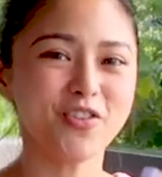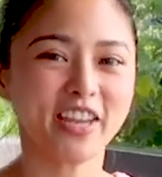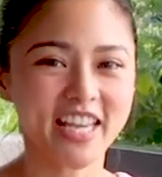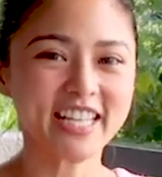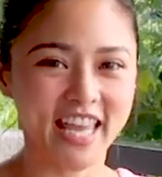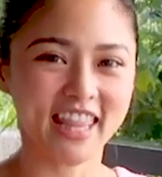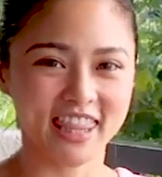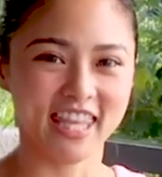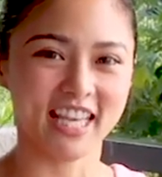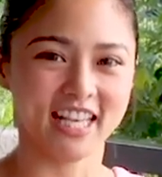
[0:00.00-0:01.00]
you can get
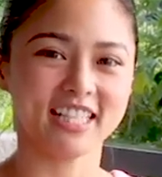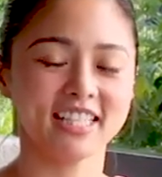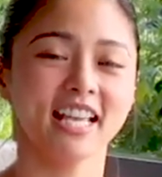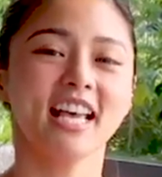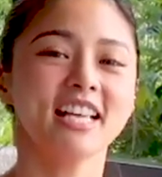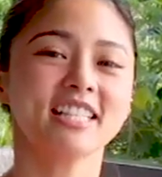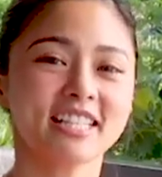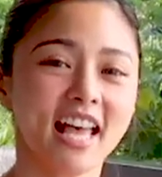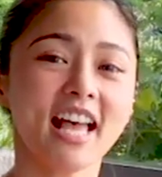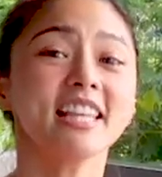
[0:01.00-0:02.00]
this
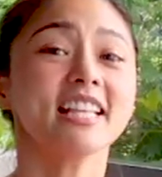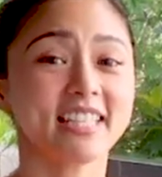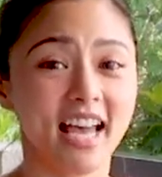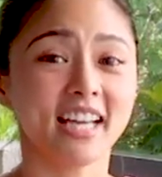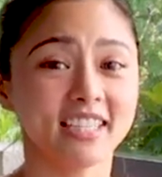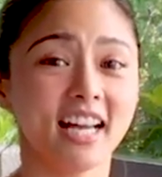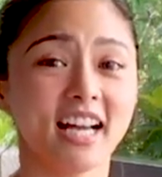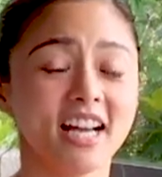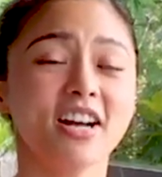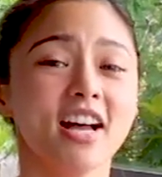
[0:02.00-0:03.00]
sa
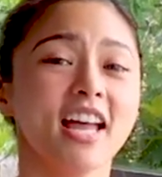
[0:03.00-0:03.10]
Lazada.